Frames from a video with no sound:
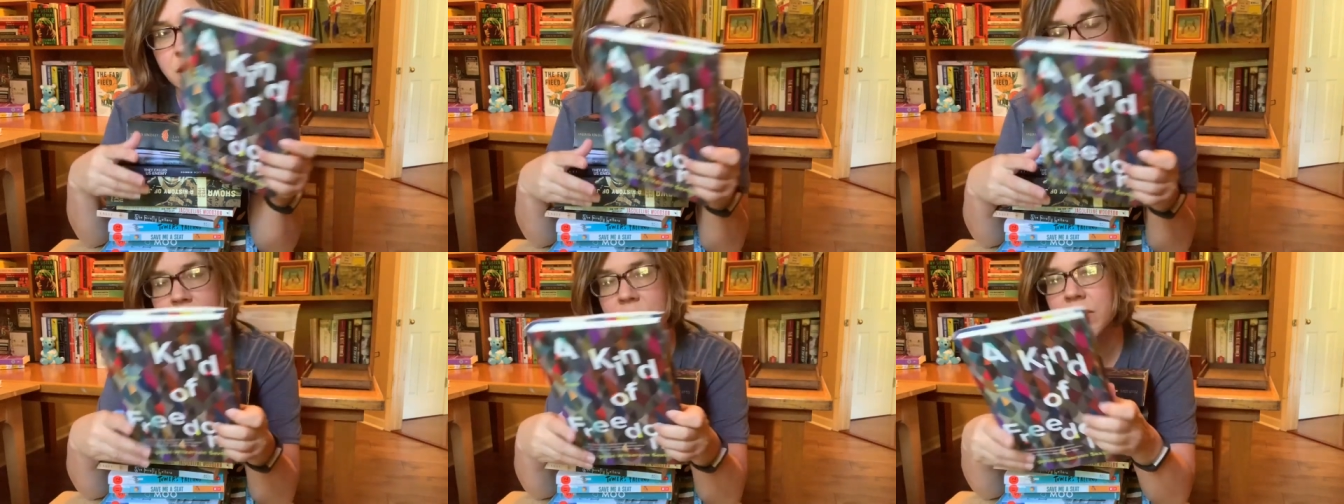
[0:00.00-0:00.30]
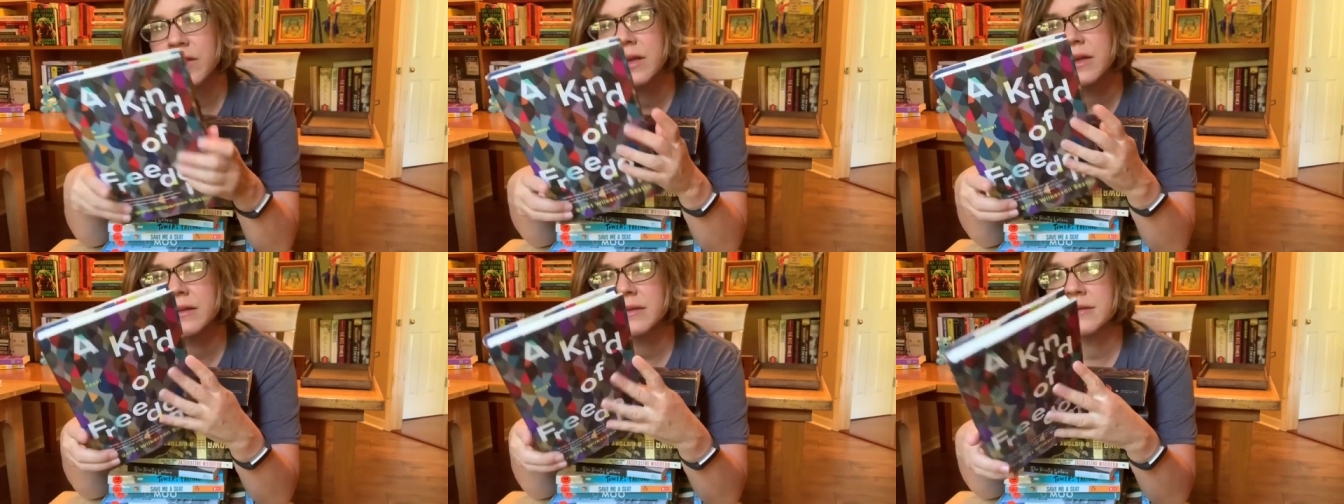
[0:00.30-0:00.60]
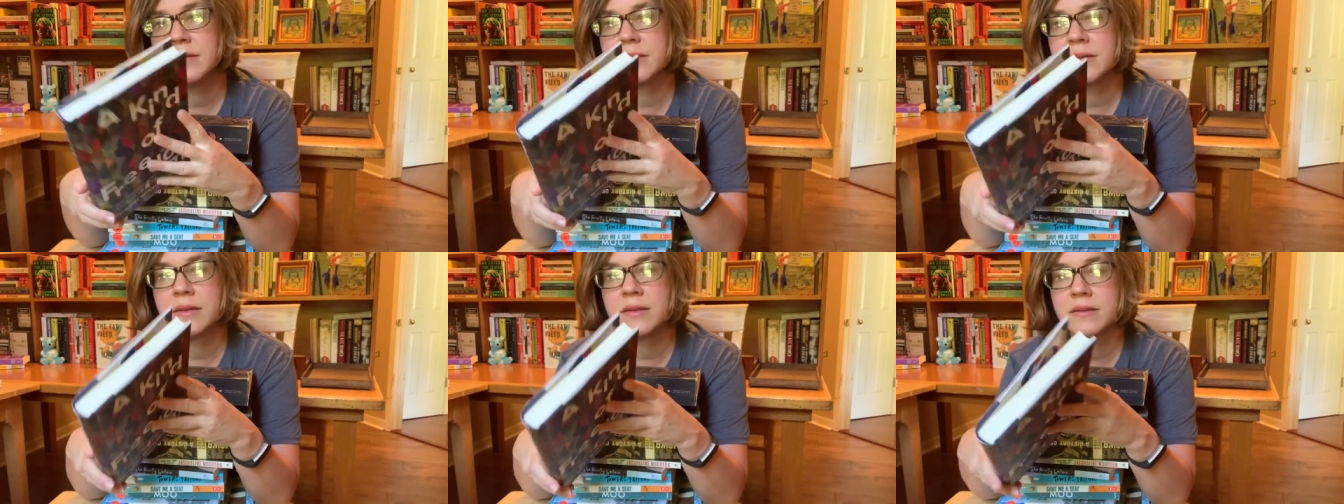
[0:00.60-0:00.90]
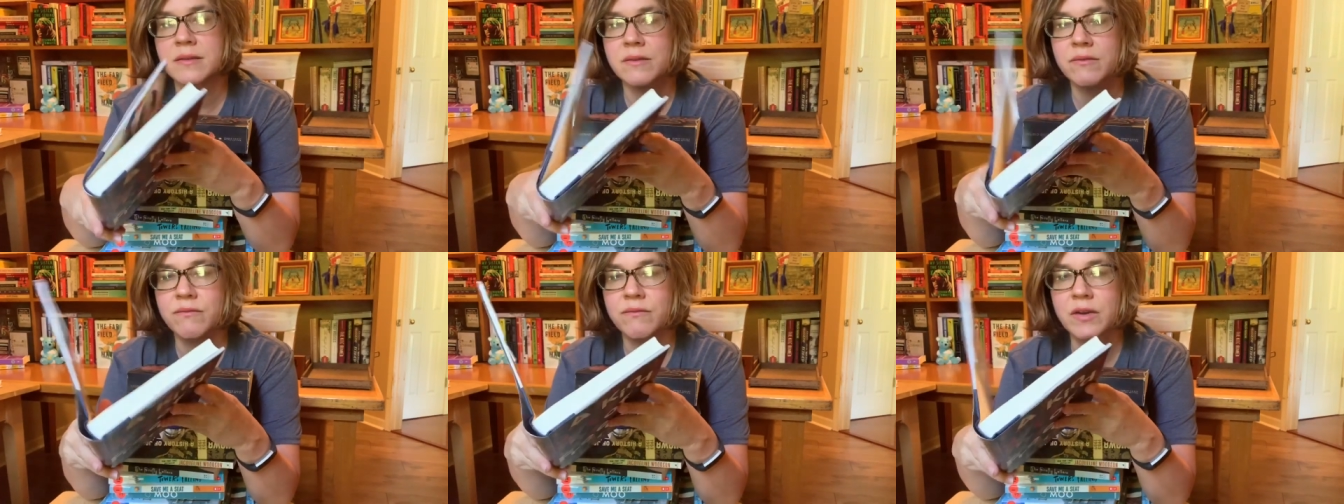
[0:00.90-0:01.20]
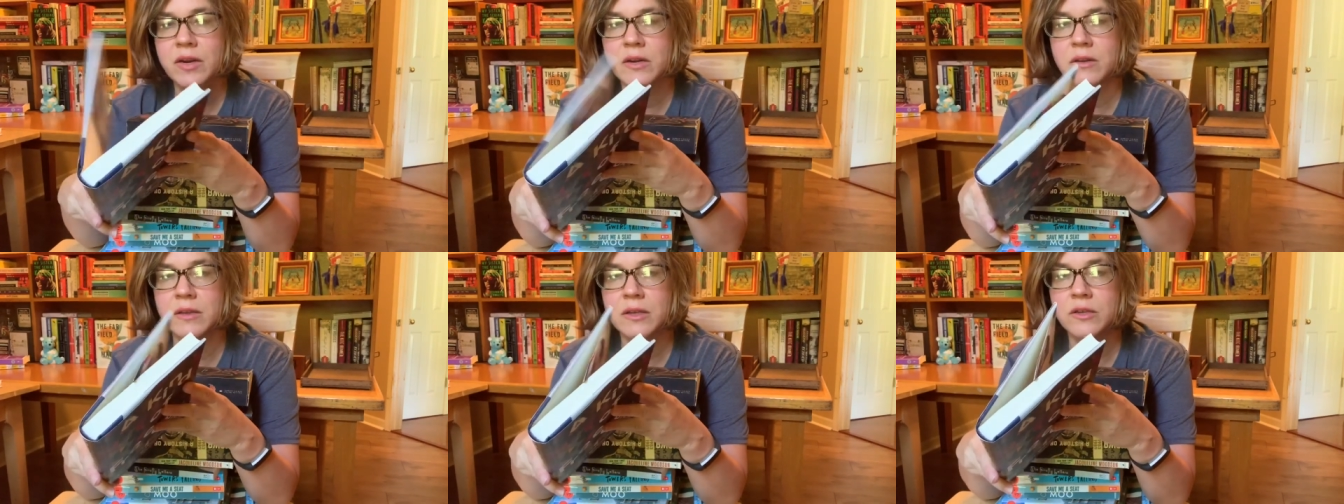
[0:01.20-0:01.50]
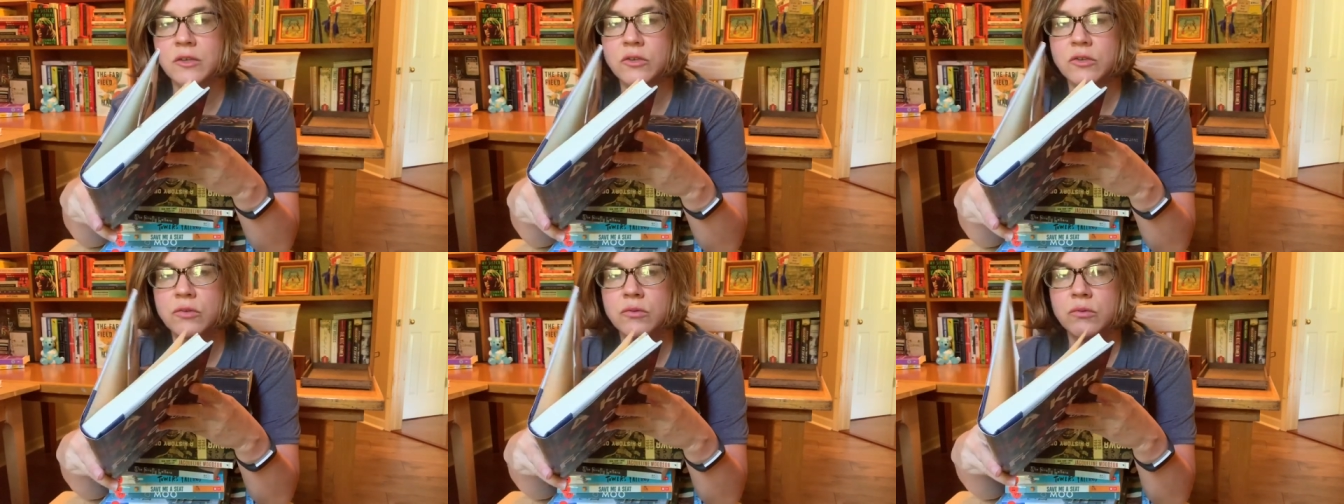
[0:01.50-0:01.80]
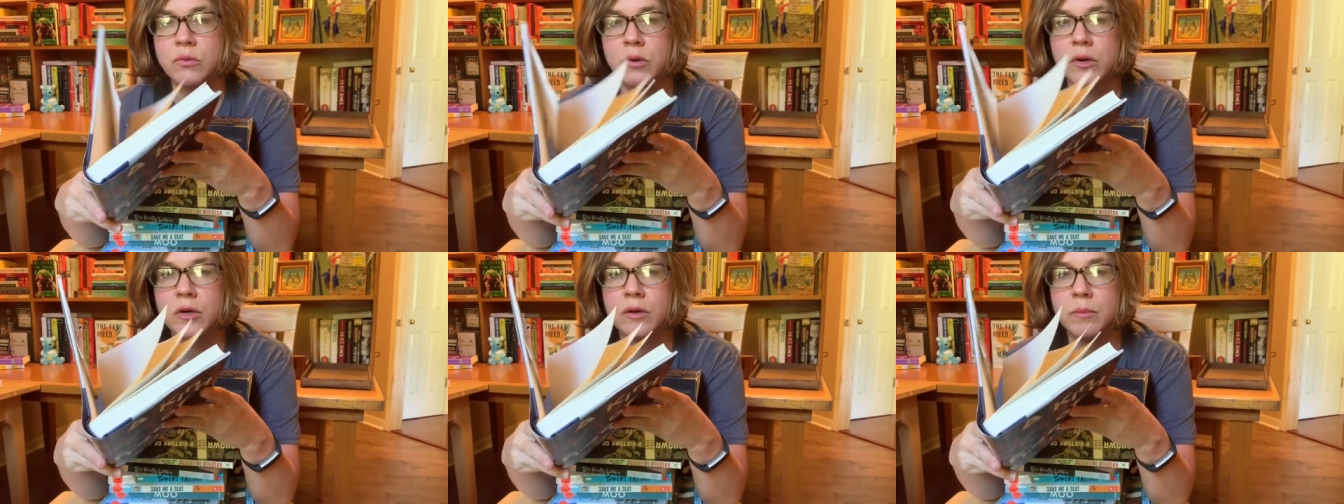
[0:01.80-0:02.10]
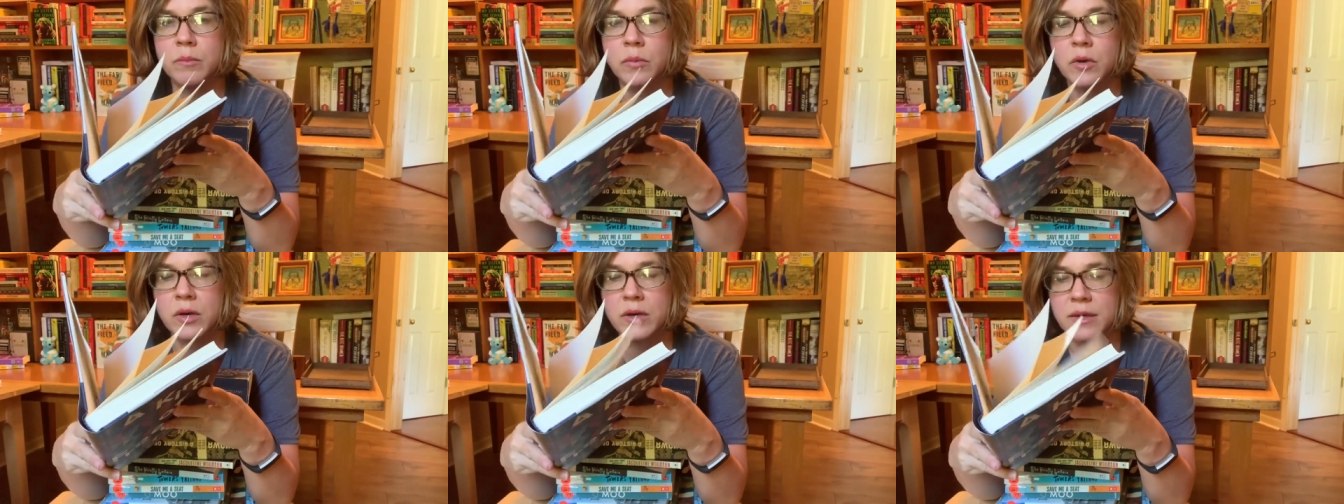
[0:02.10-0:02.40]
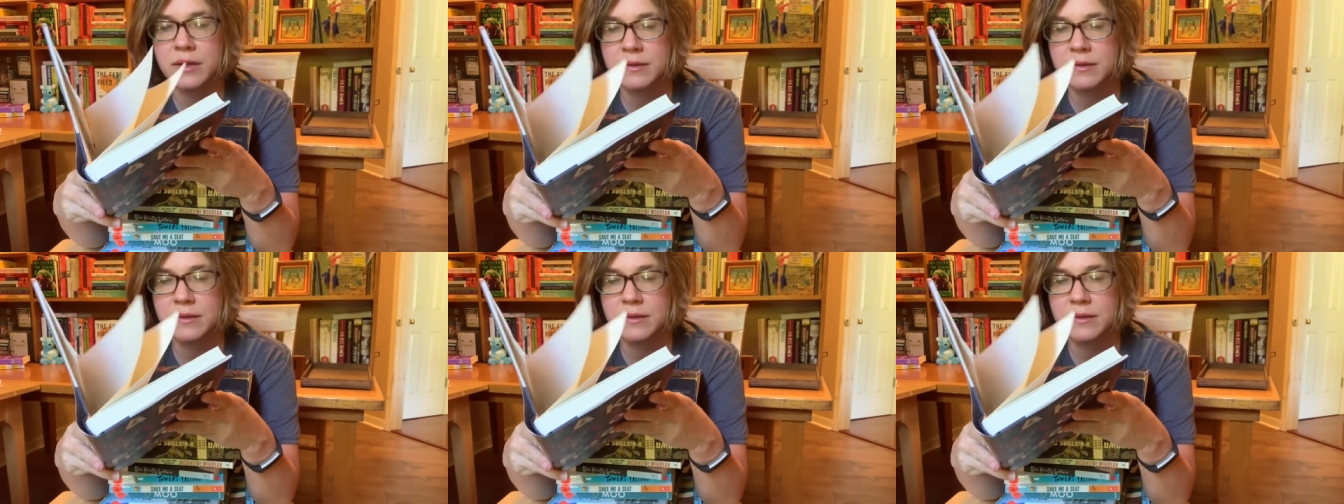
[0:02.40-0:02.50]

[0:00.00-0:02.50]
of this. It's a fairly short book.